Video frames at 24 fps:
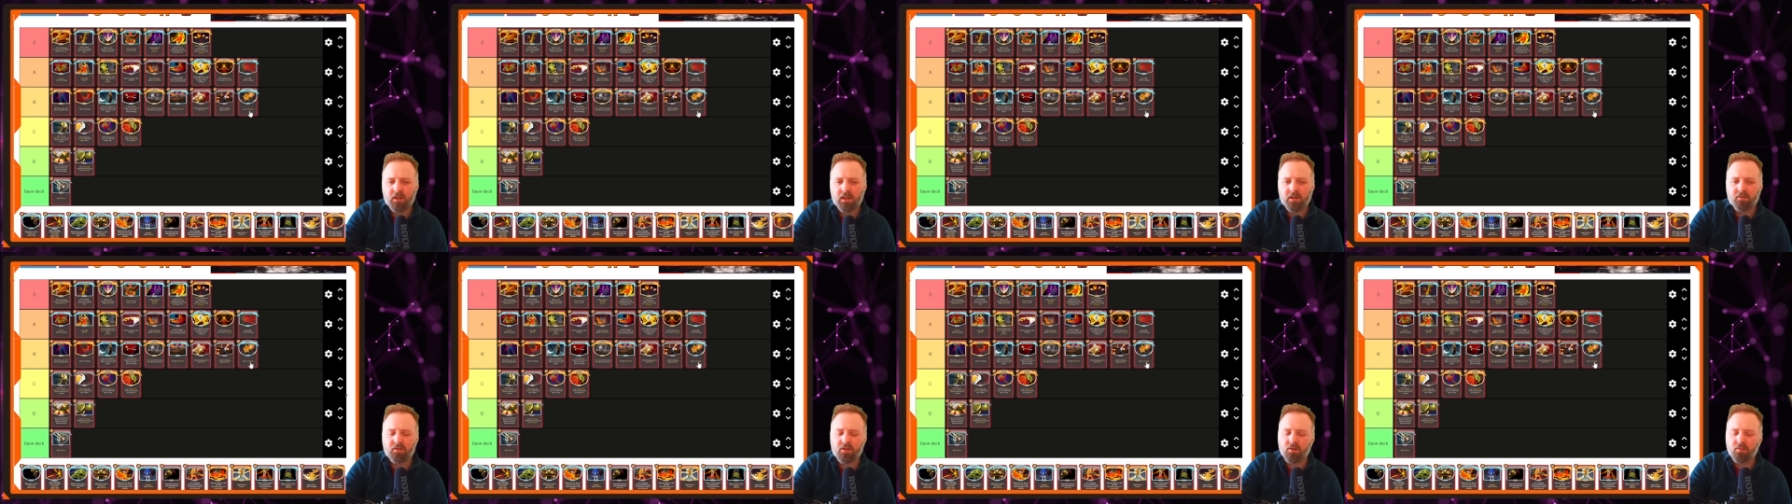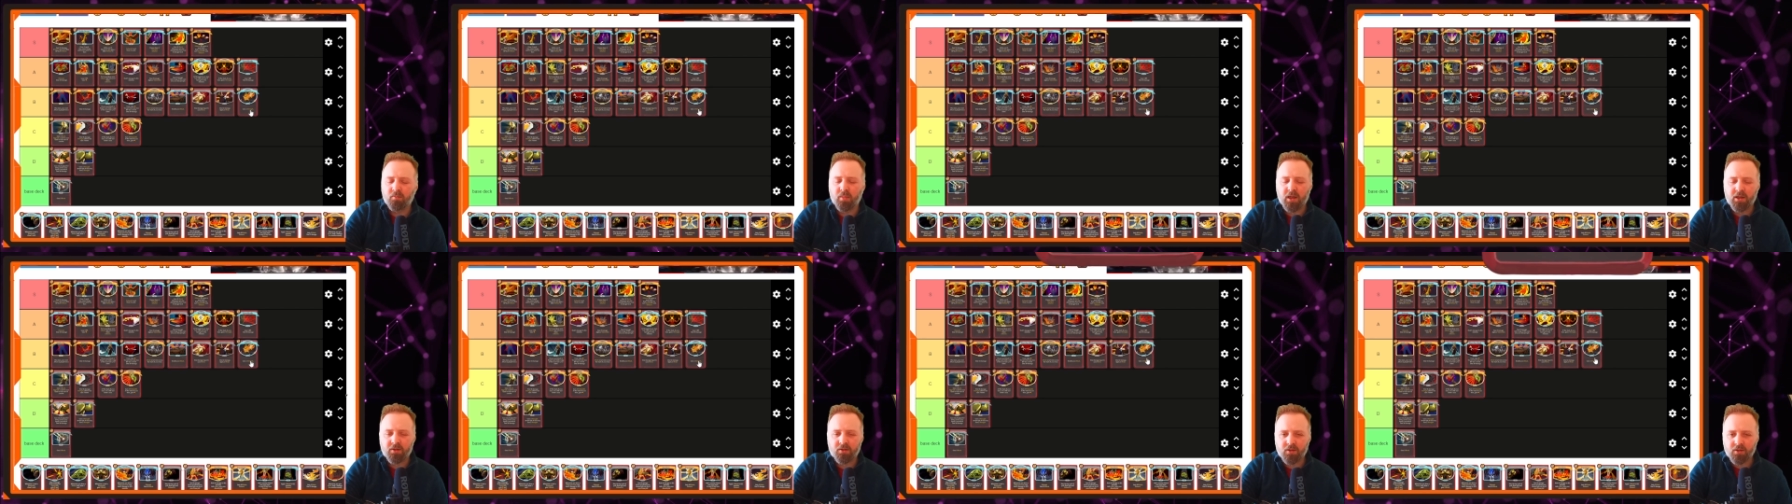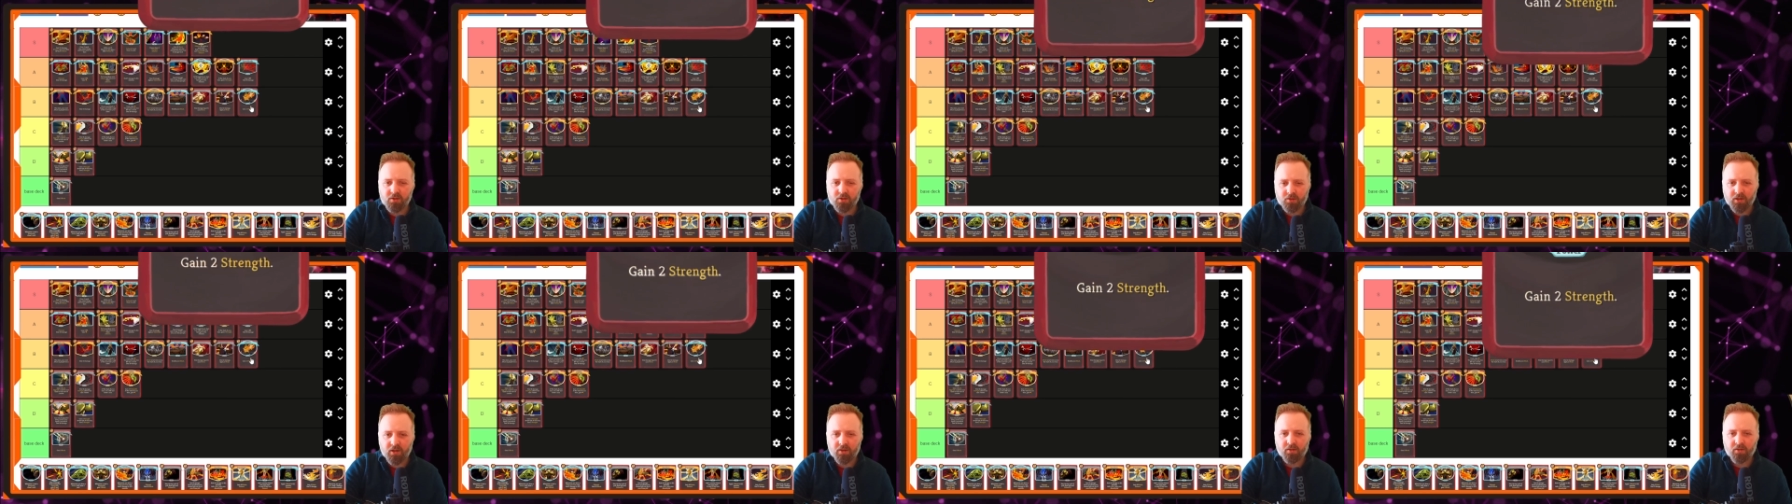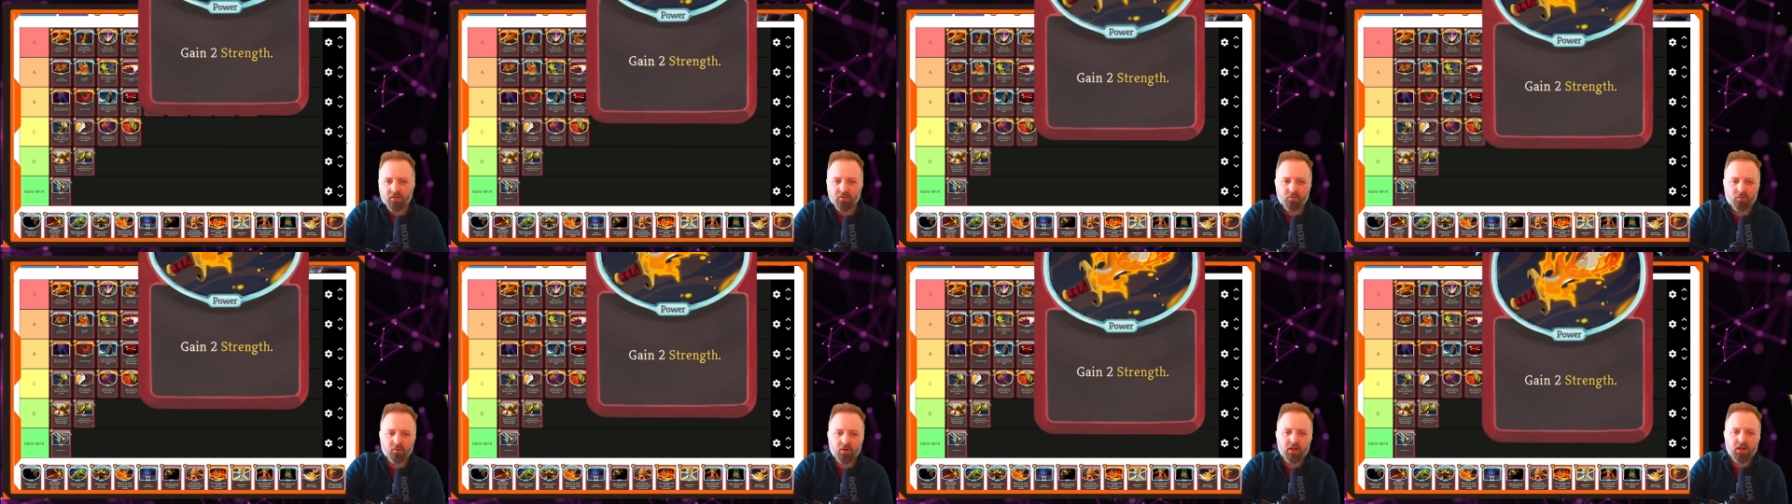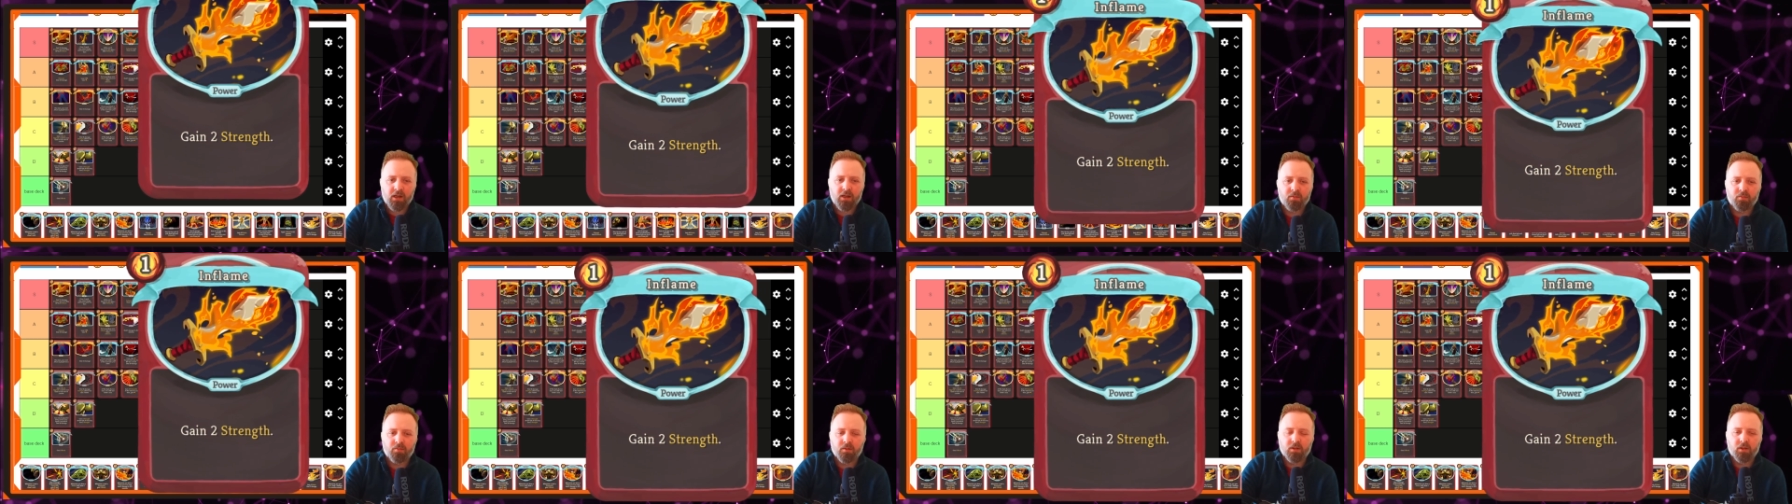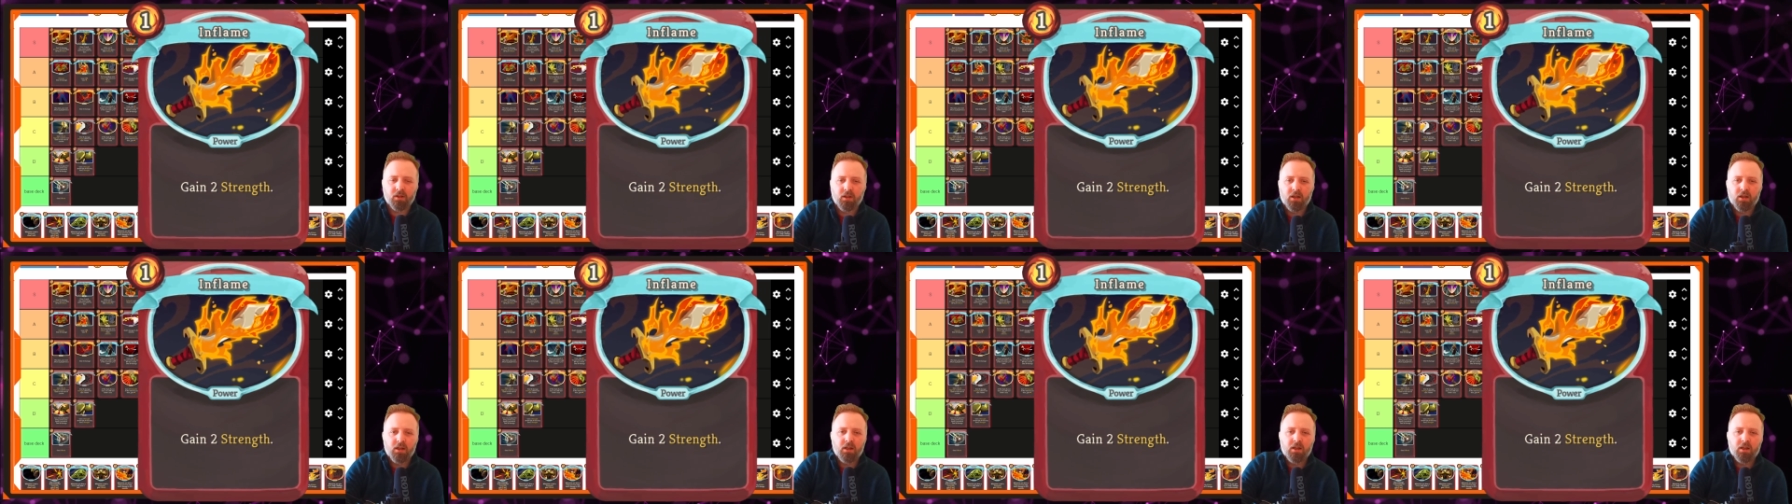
gives you a basic strength upgrade, but